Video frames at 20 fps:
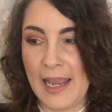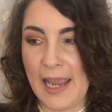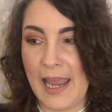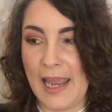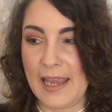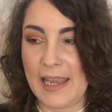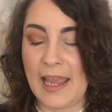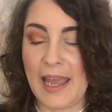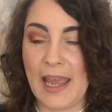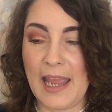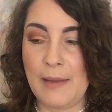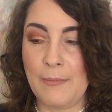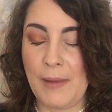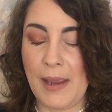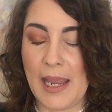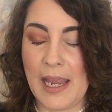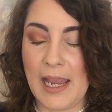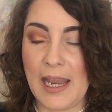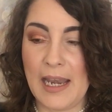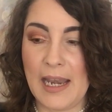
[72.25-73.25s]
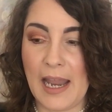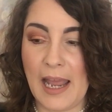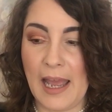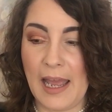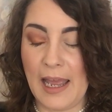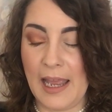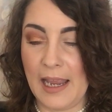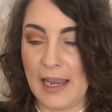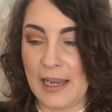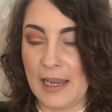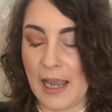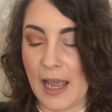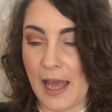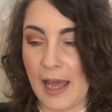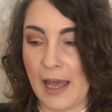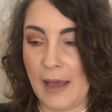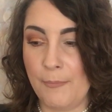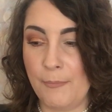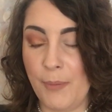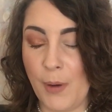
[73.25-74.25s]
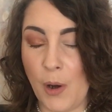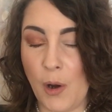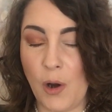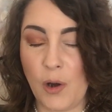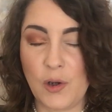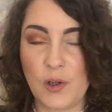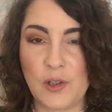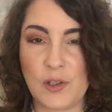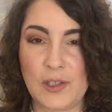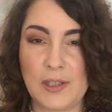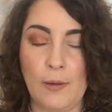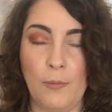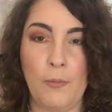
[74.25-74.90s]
It came in a box,